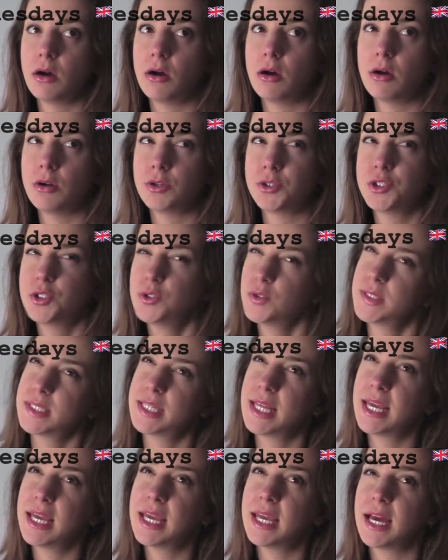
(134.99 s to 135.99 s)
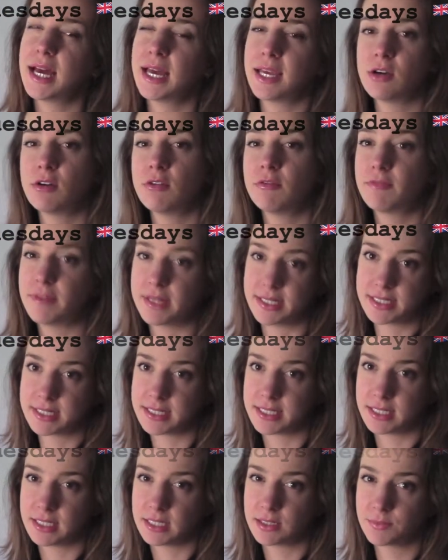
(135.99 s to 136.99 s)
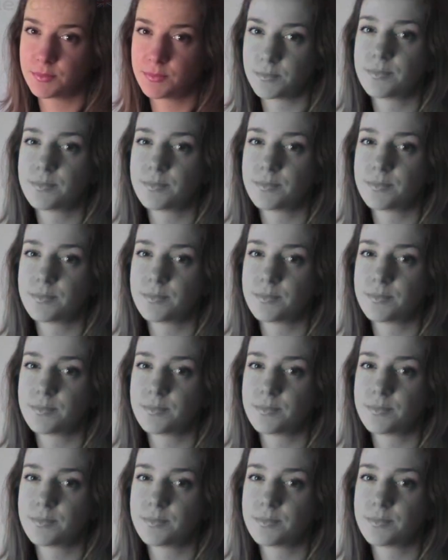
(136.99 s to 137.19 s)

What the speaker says: On Tuesday I go fencing.